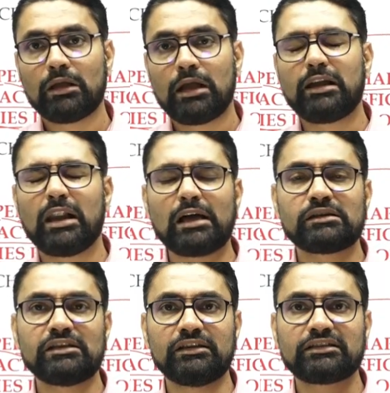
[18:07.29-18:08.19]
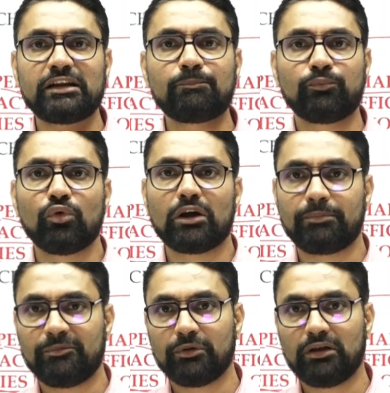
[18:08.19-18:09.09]
And largely he said poor
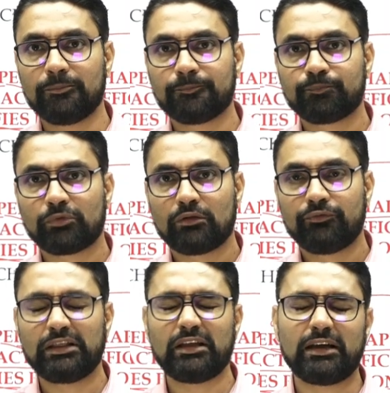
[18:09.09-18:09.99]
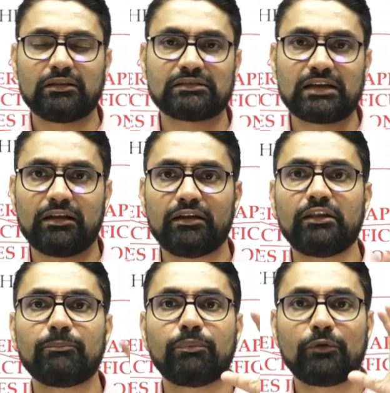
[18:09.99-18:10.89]
people, when they get the salary,
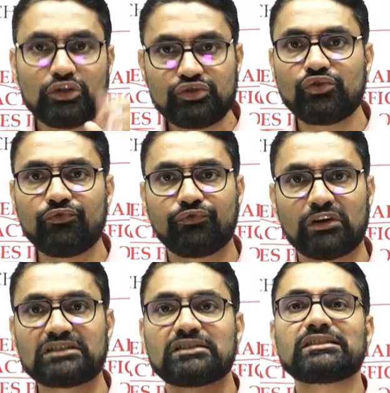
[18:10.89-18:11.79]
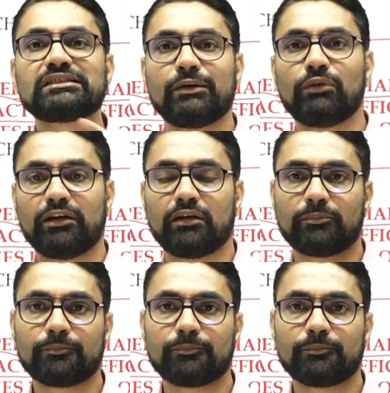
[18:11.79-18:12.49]
they consume first, save later.